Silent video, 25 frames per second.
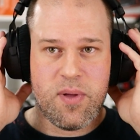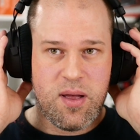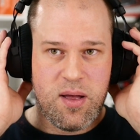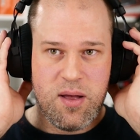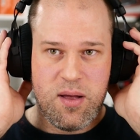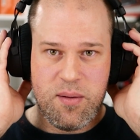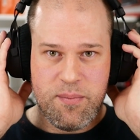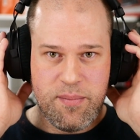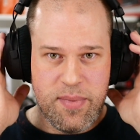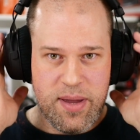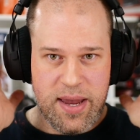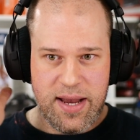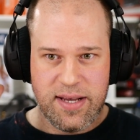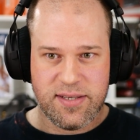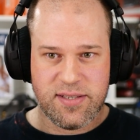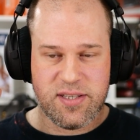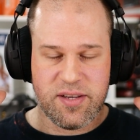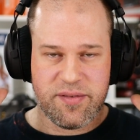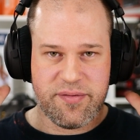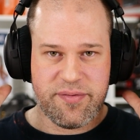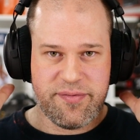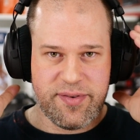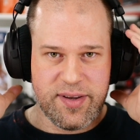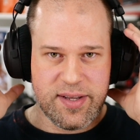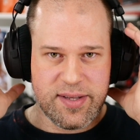
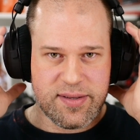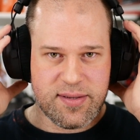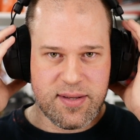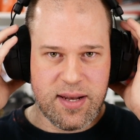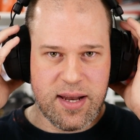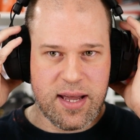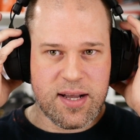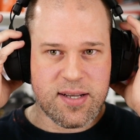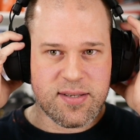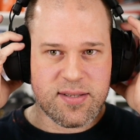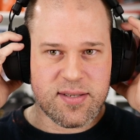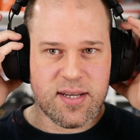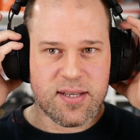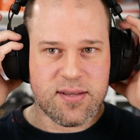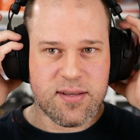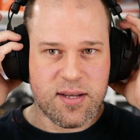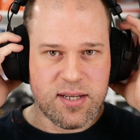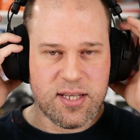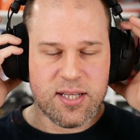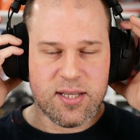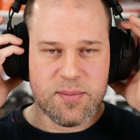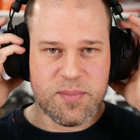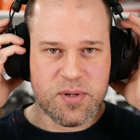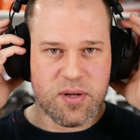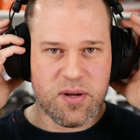amazing fit. Like I said, a
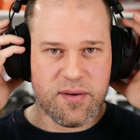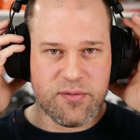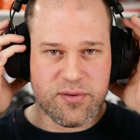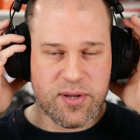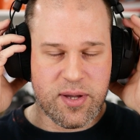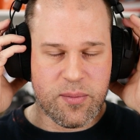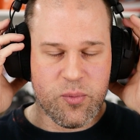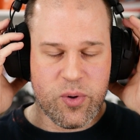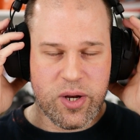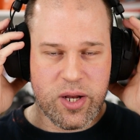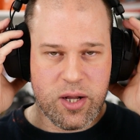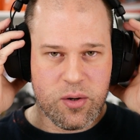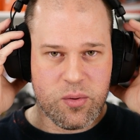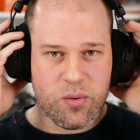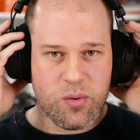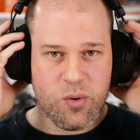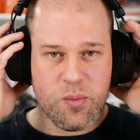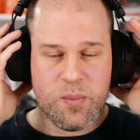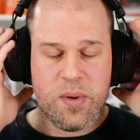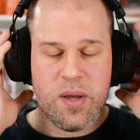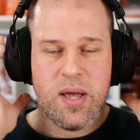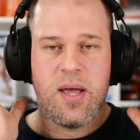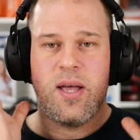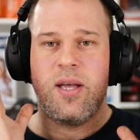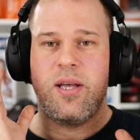little bit of some wiggle
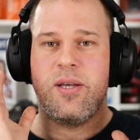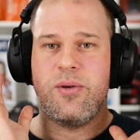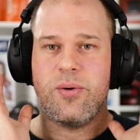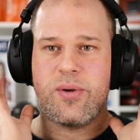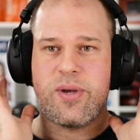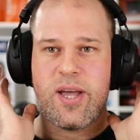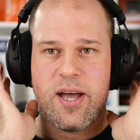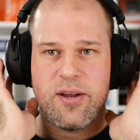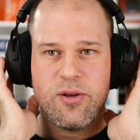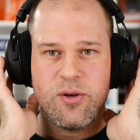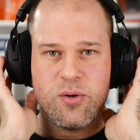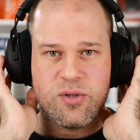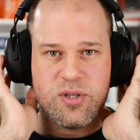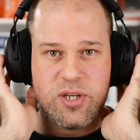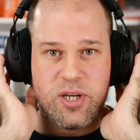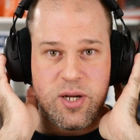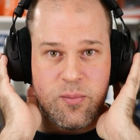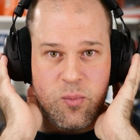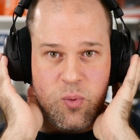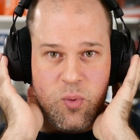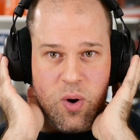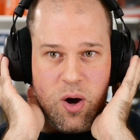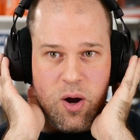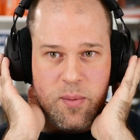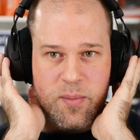room. You can use it
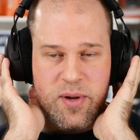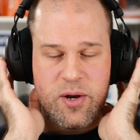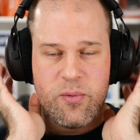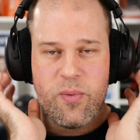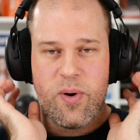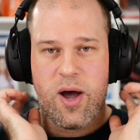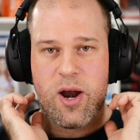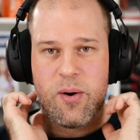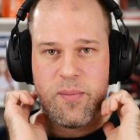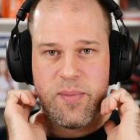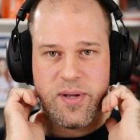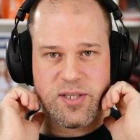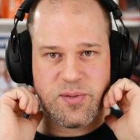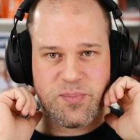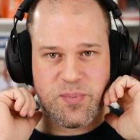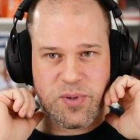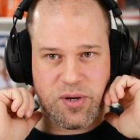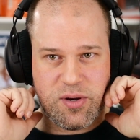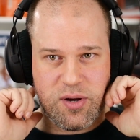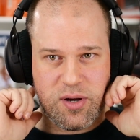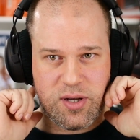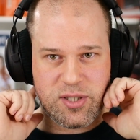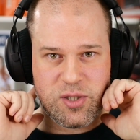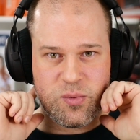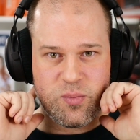in warm environments
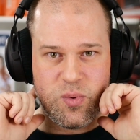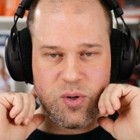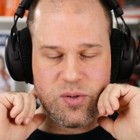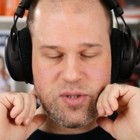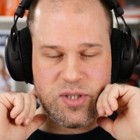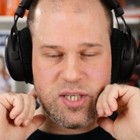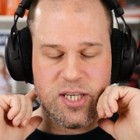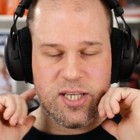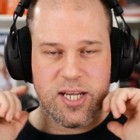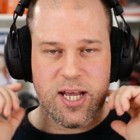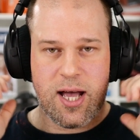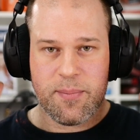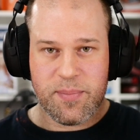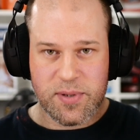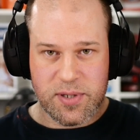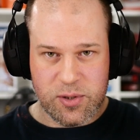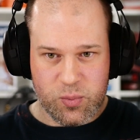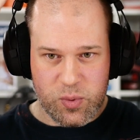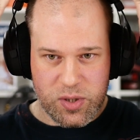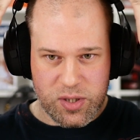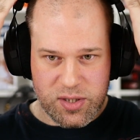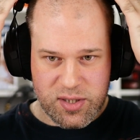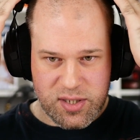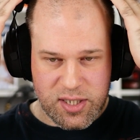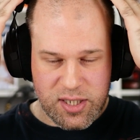because it won't heat up. It
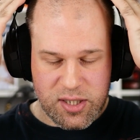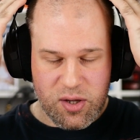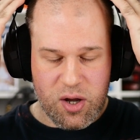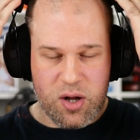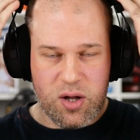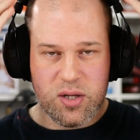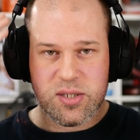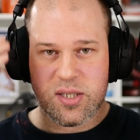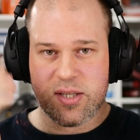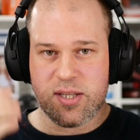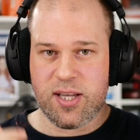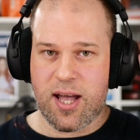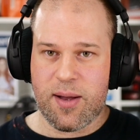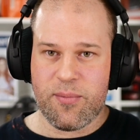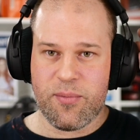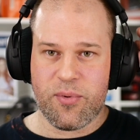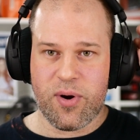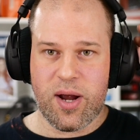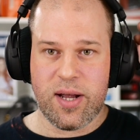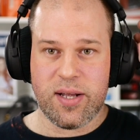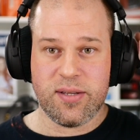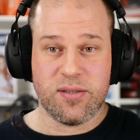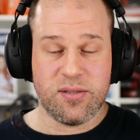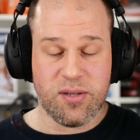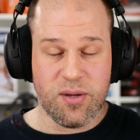will sit all the time
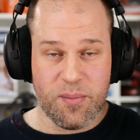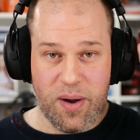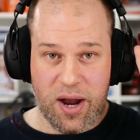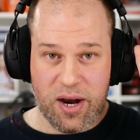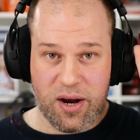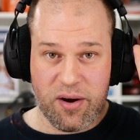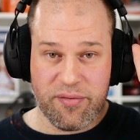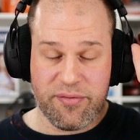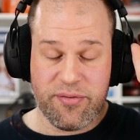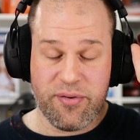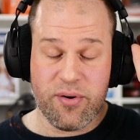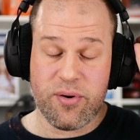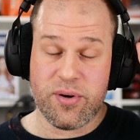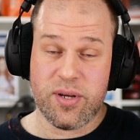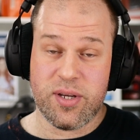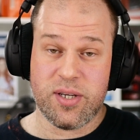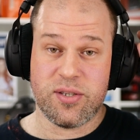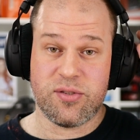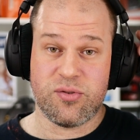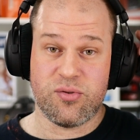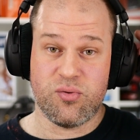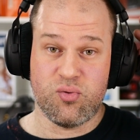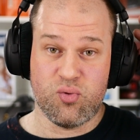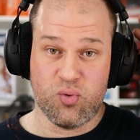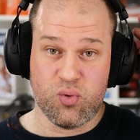right. The microphone
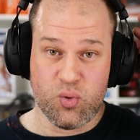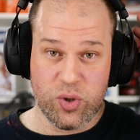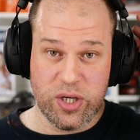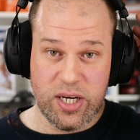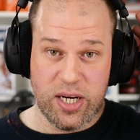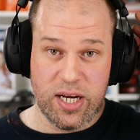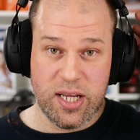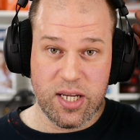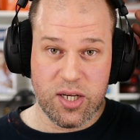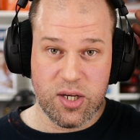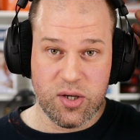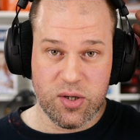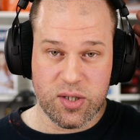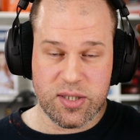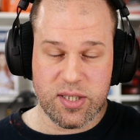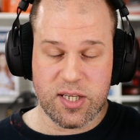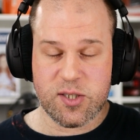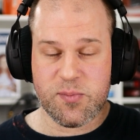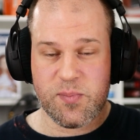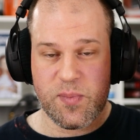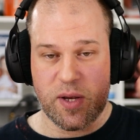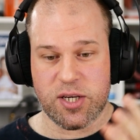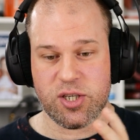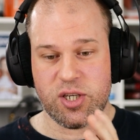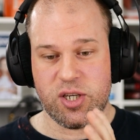is really good,
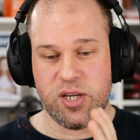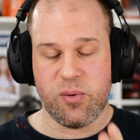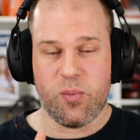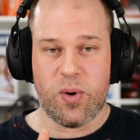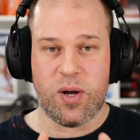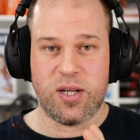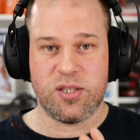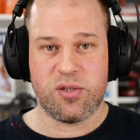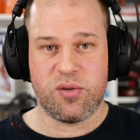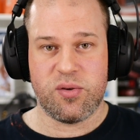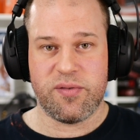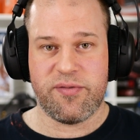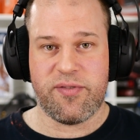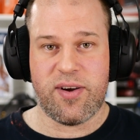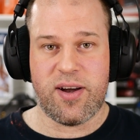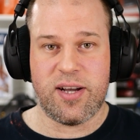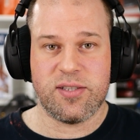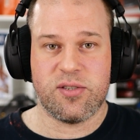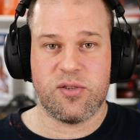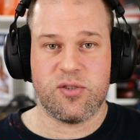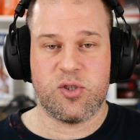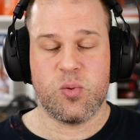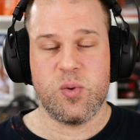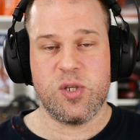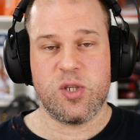especially once you find
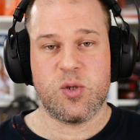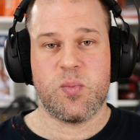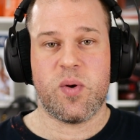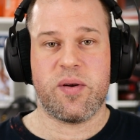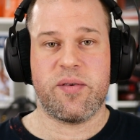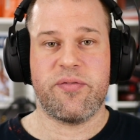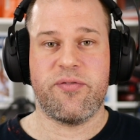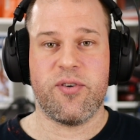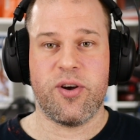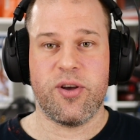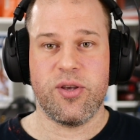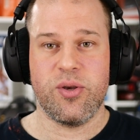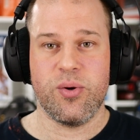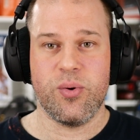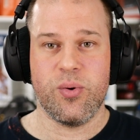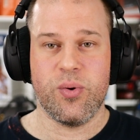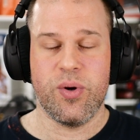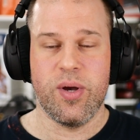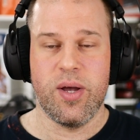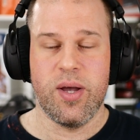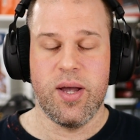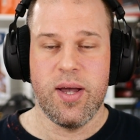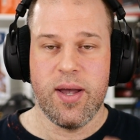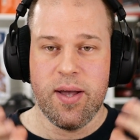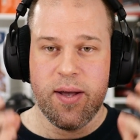the sweet spot for
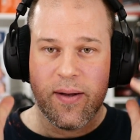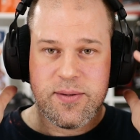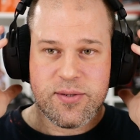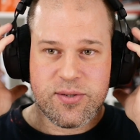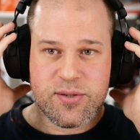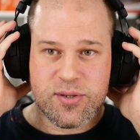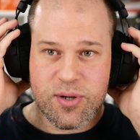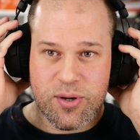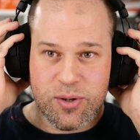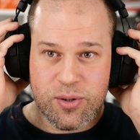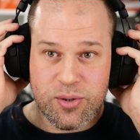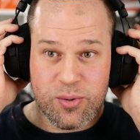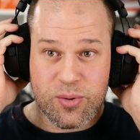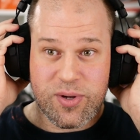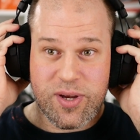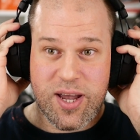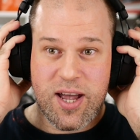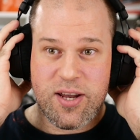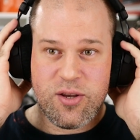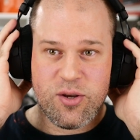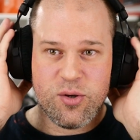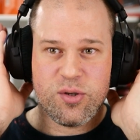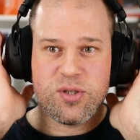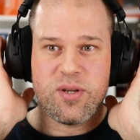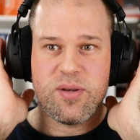you. So you
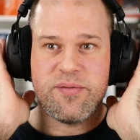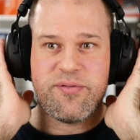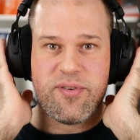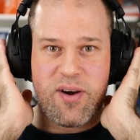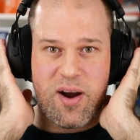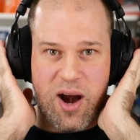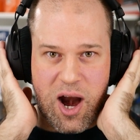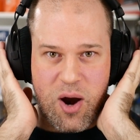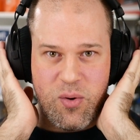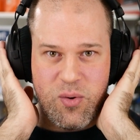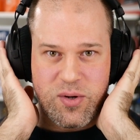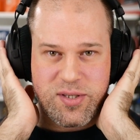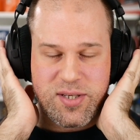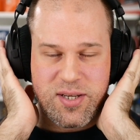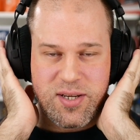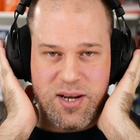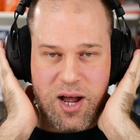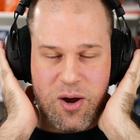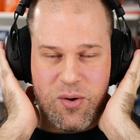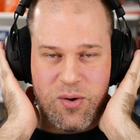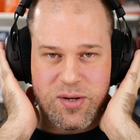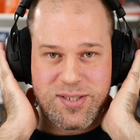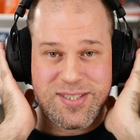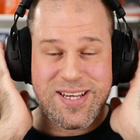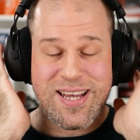can use them for hours and
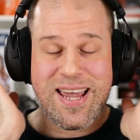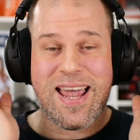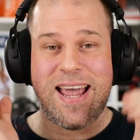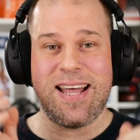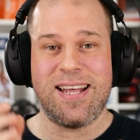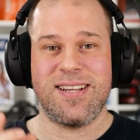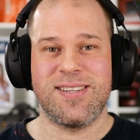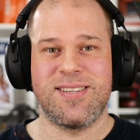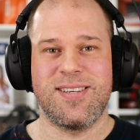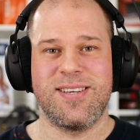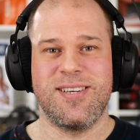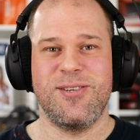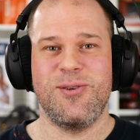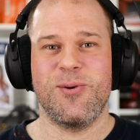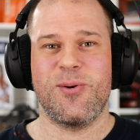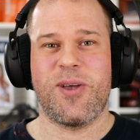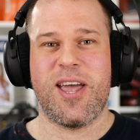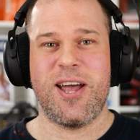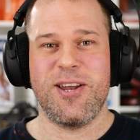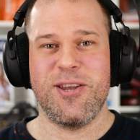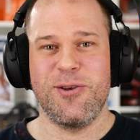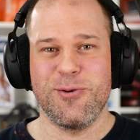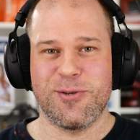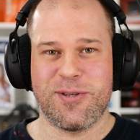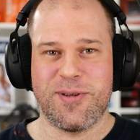hours, and you
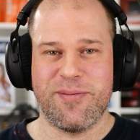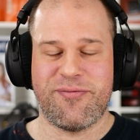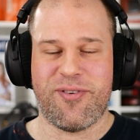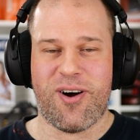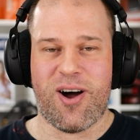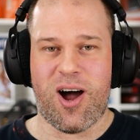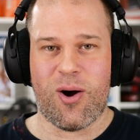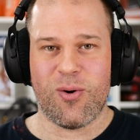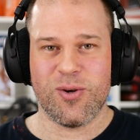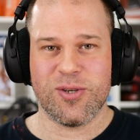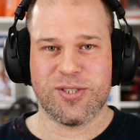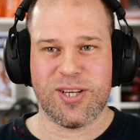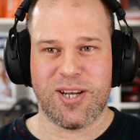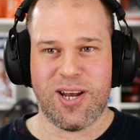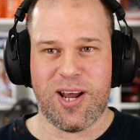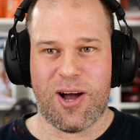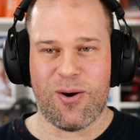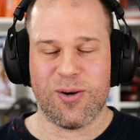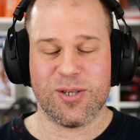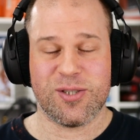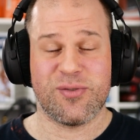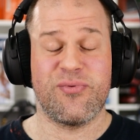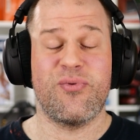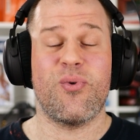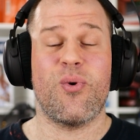can use them for hours and
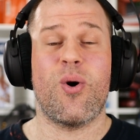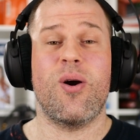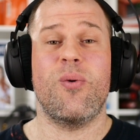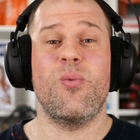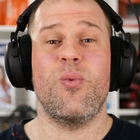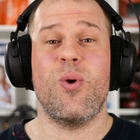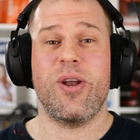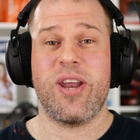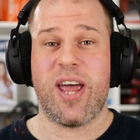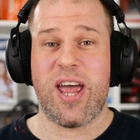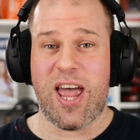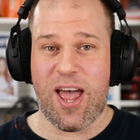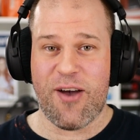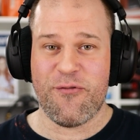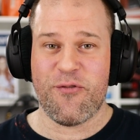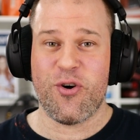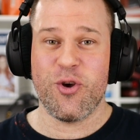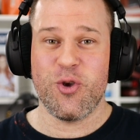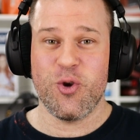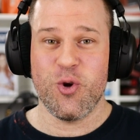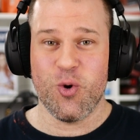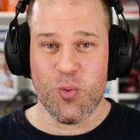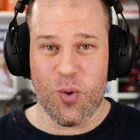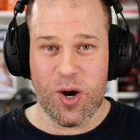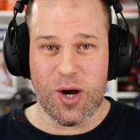hours for whatever
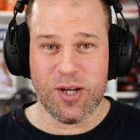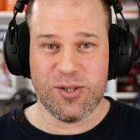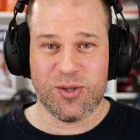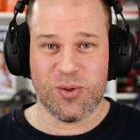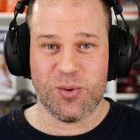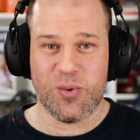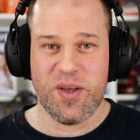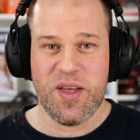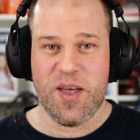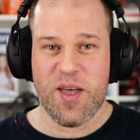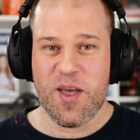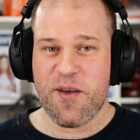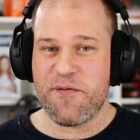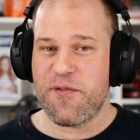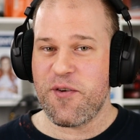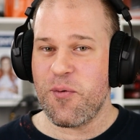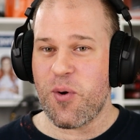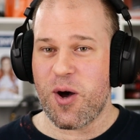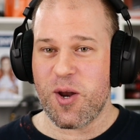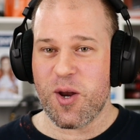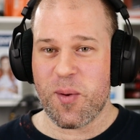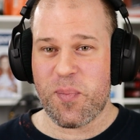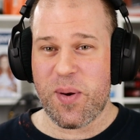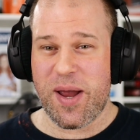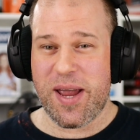you want to. If you
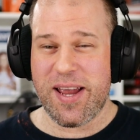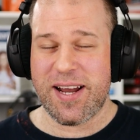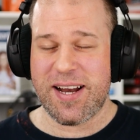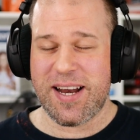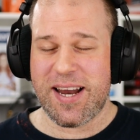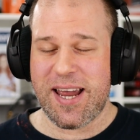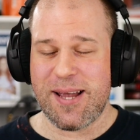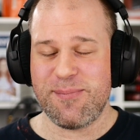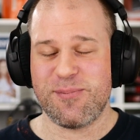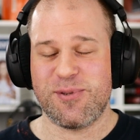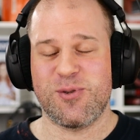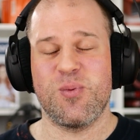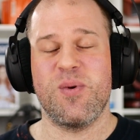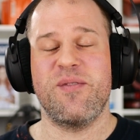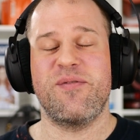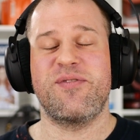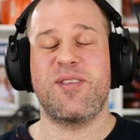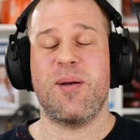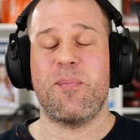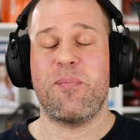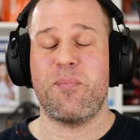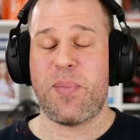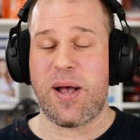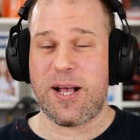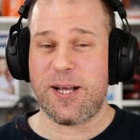want to play games with
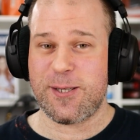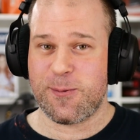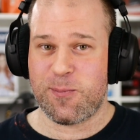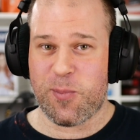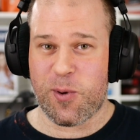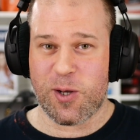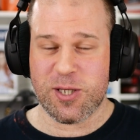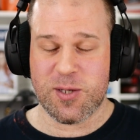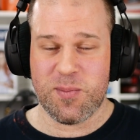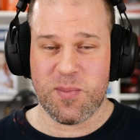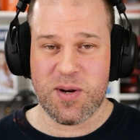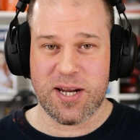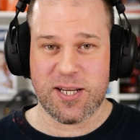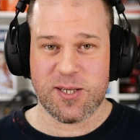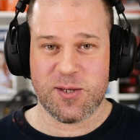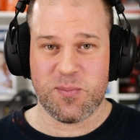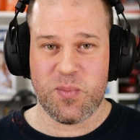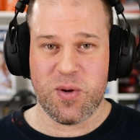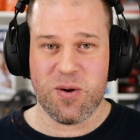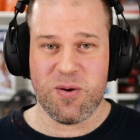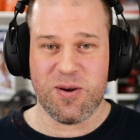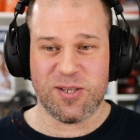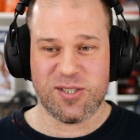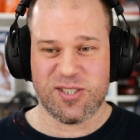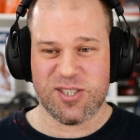the best possible
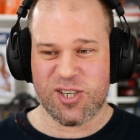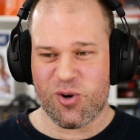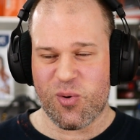experience,